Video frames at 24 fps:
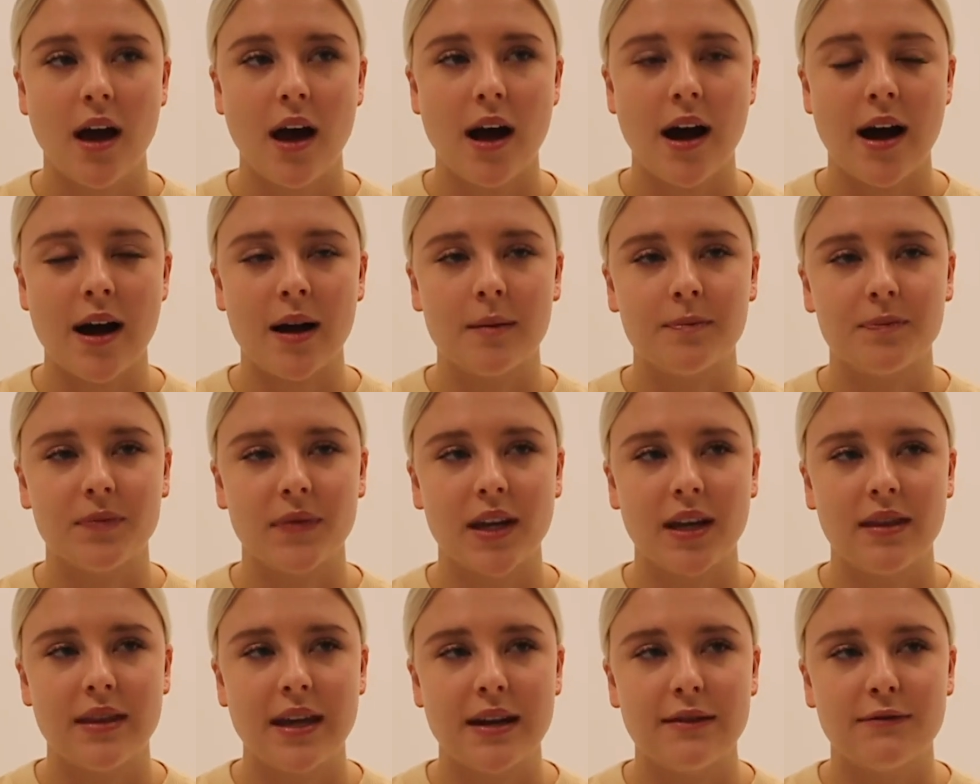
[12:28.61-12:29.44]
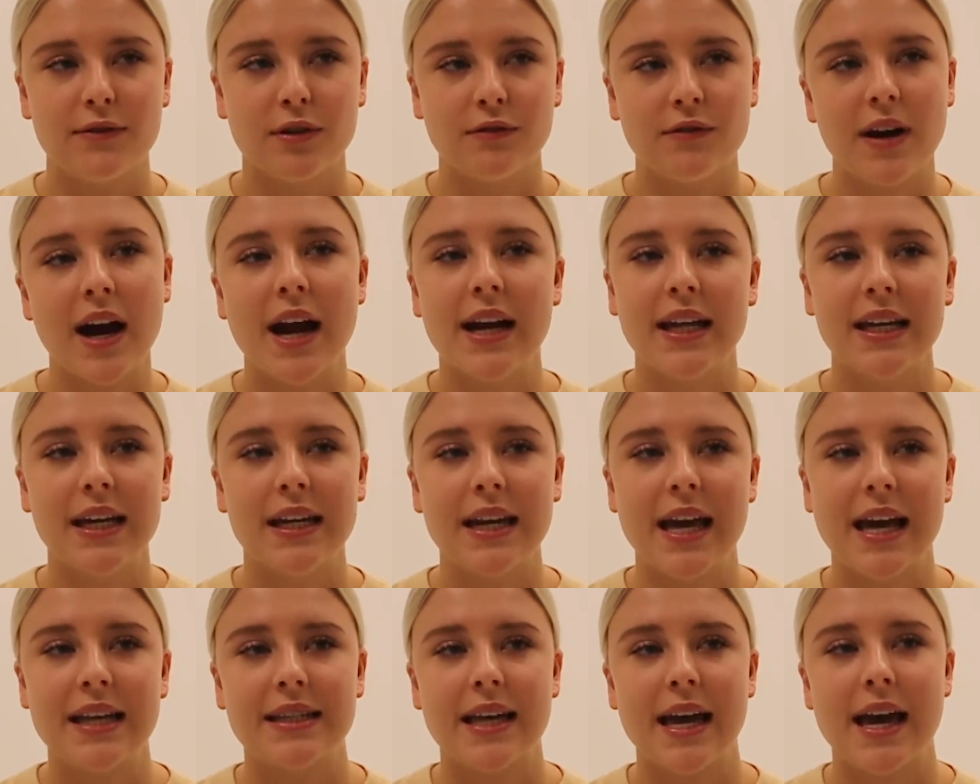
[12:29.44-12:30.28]
And then for writing an
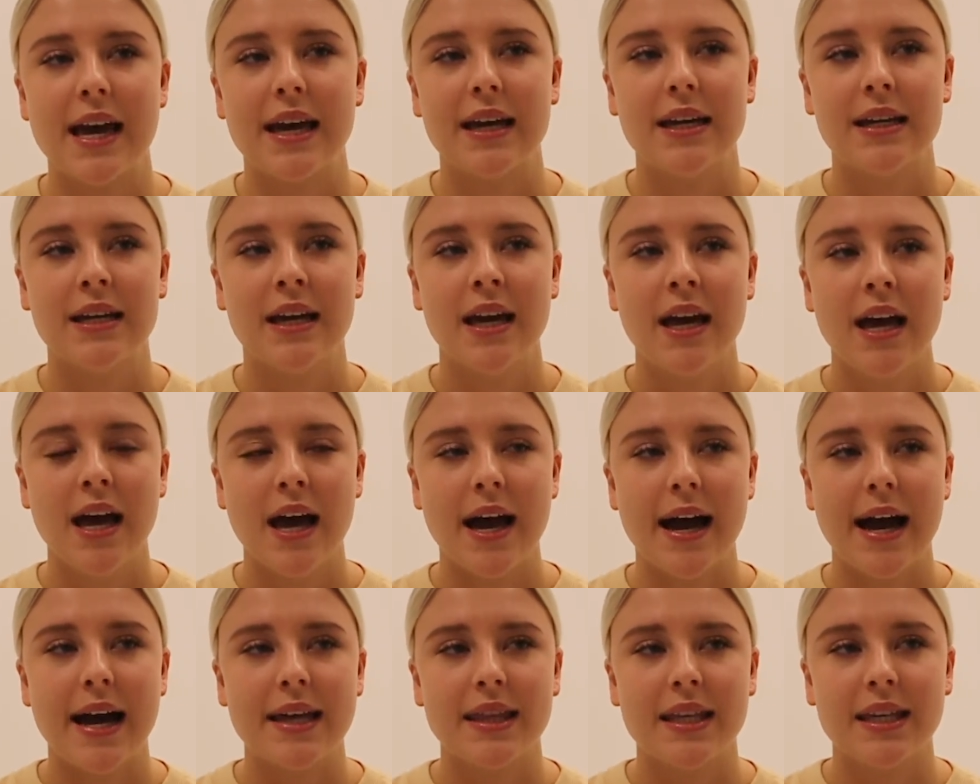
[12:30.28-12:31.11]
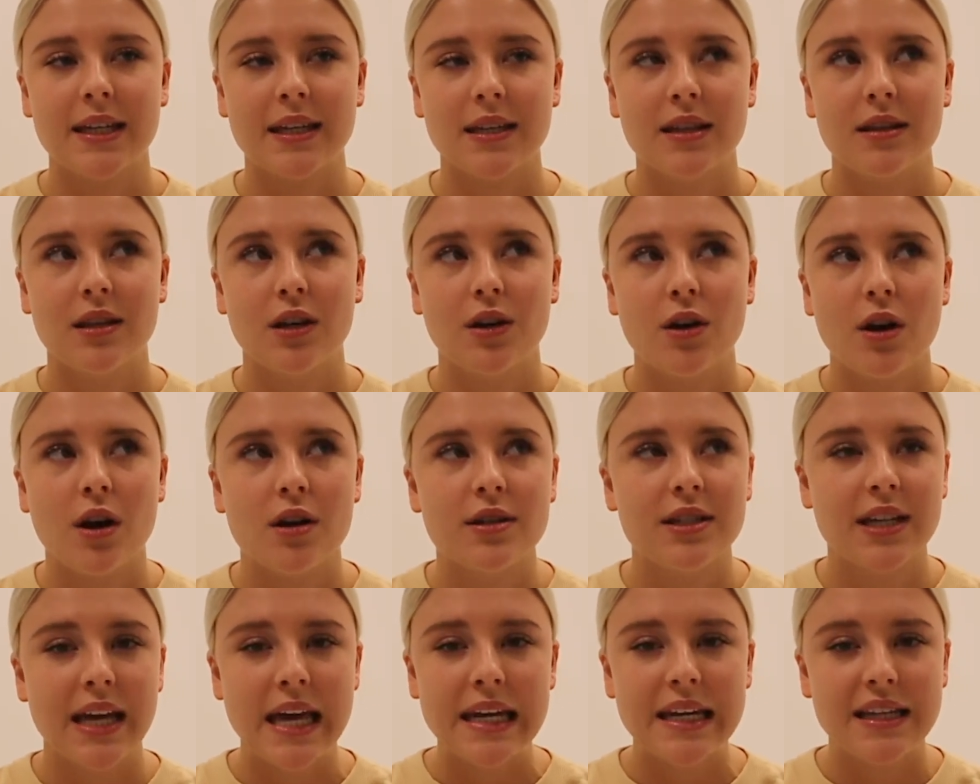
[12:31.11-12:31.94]
essay, I think the
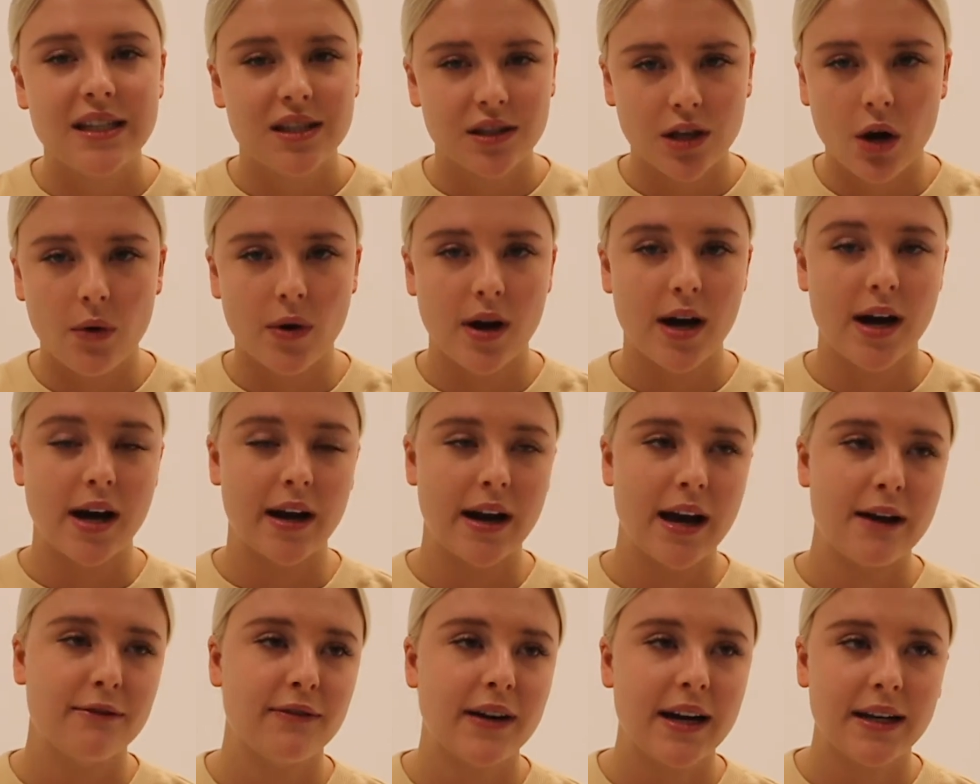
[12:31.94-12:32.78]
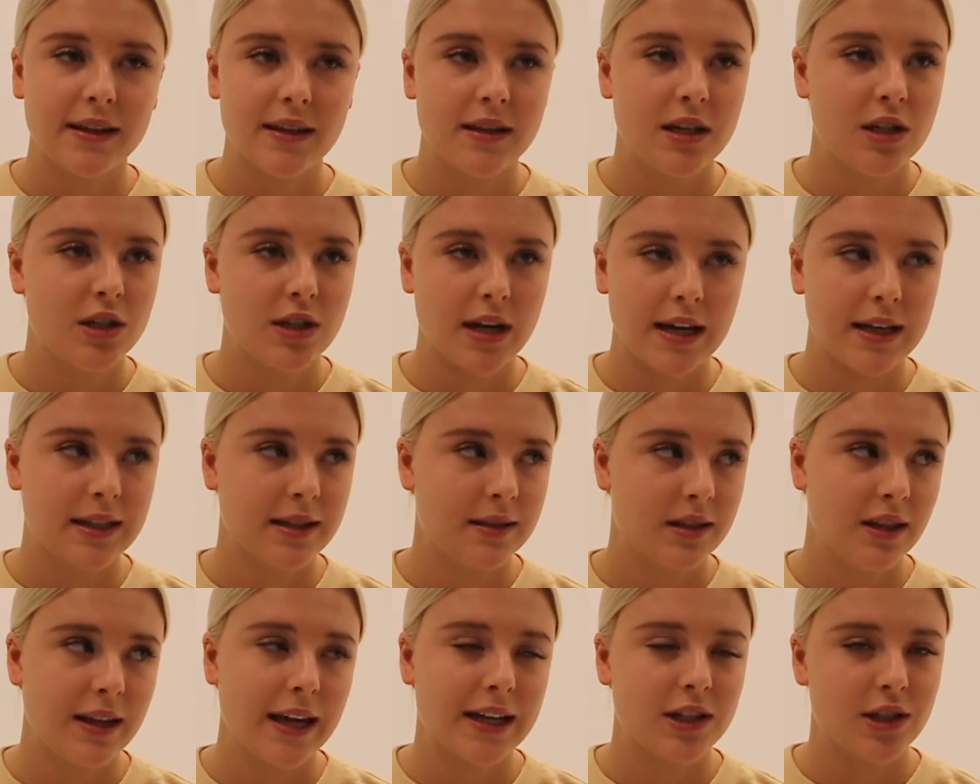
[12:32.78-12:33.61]
content is so hard. I
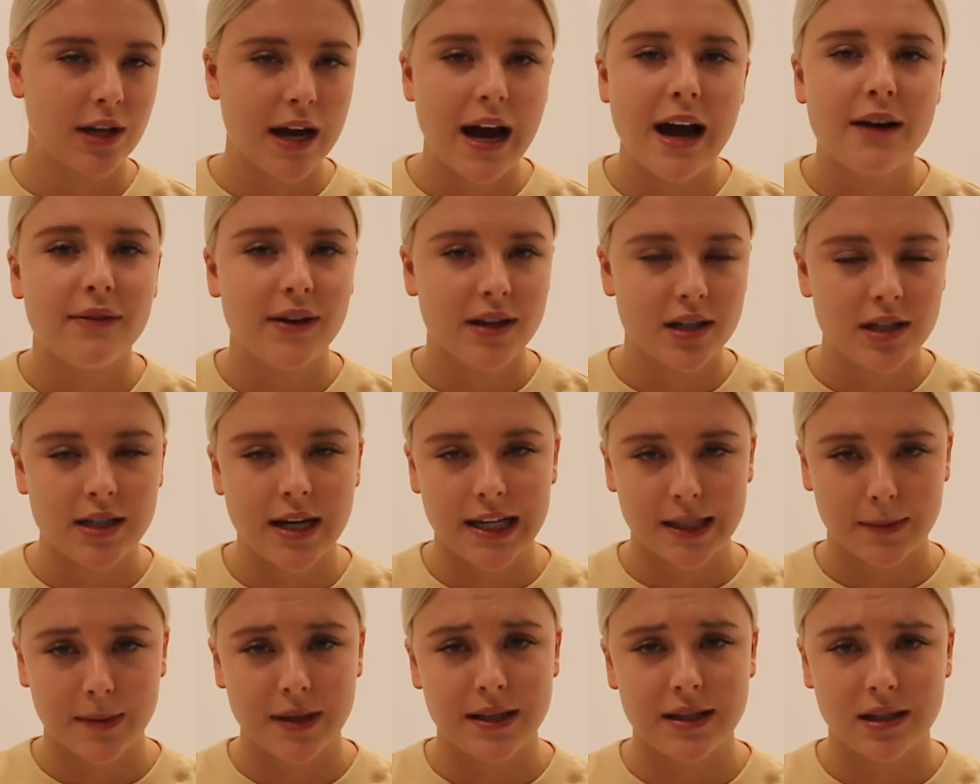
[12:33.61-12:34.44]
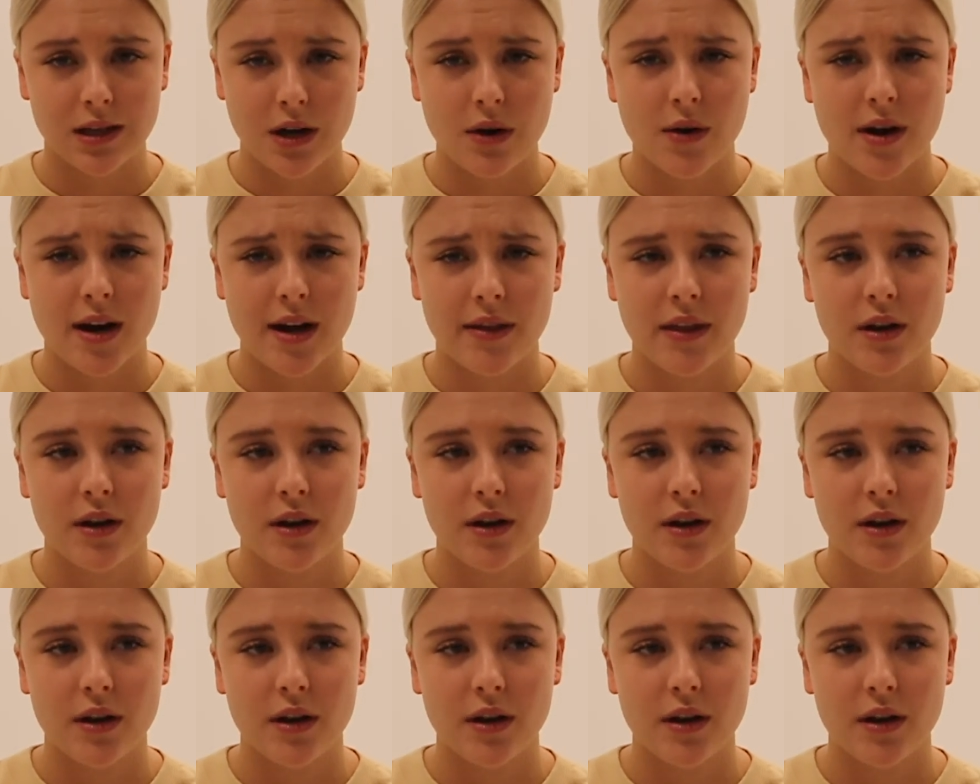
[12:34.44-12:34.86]
find Shakespeare so hard.